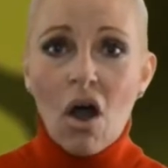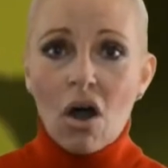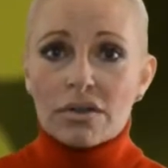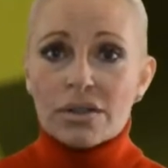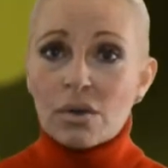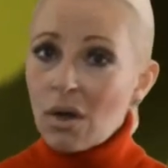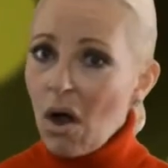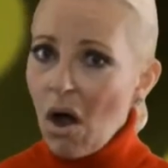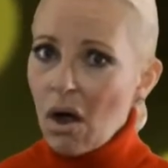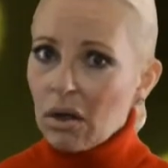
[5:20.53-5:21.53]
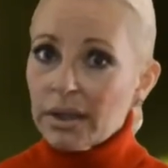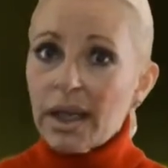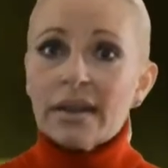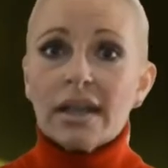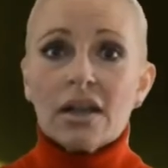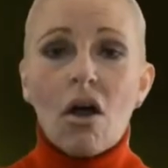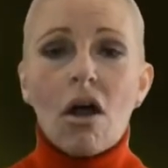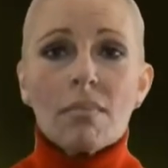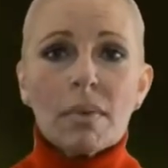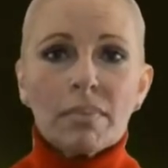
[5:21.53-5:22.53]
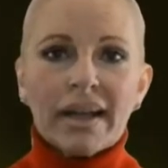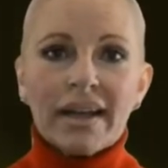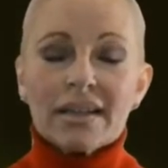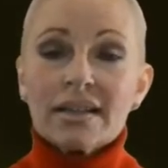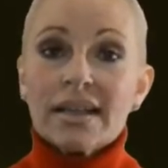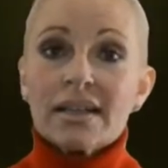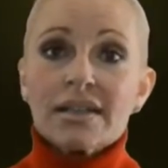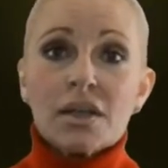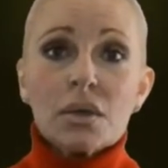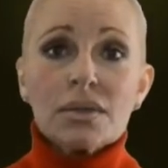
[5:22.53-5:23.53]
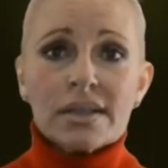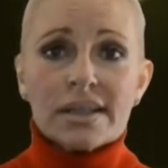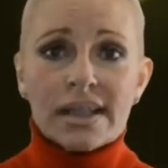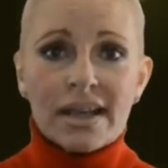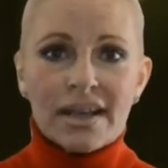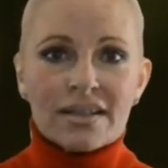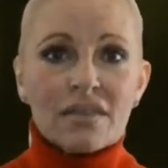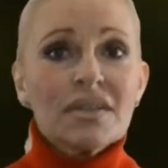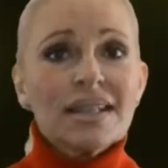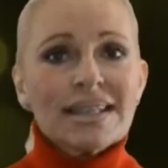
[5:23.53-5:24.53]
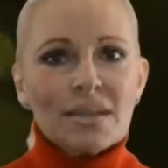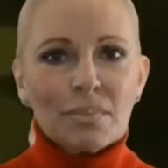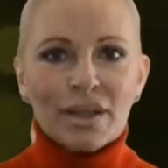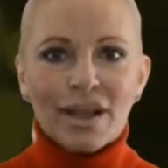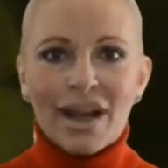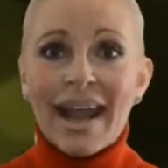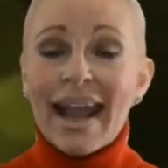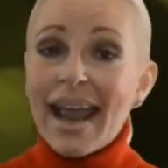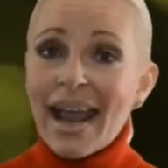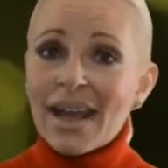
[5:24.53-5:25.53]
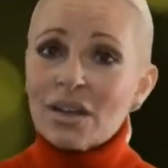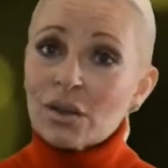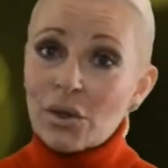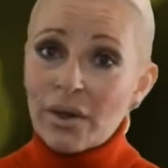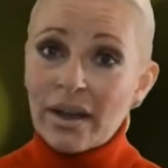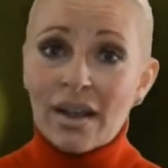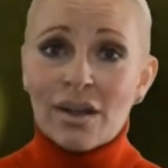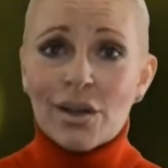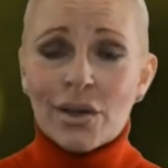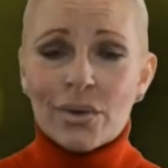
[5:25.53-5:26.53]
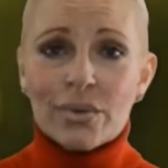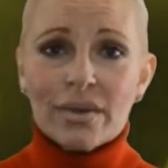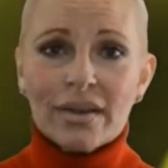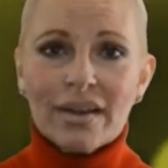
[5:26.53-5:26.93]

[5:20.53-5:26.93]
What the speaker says: also called the karma planet that sows seeds of discipline and learning in you.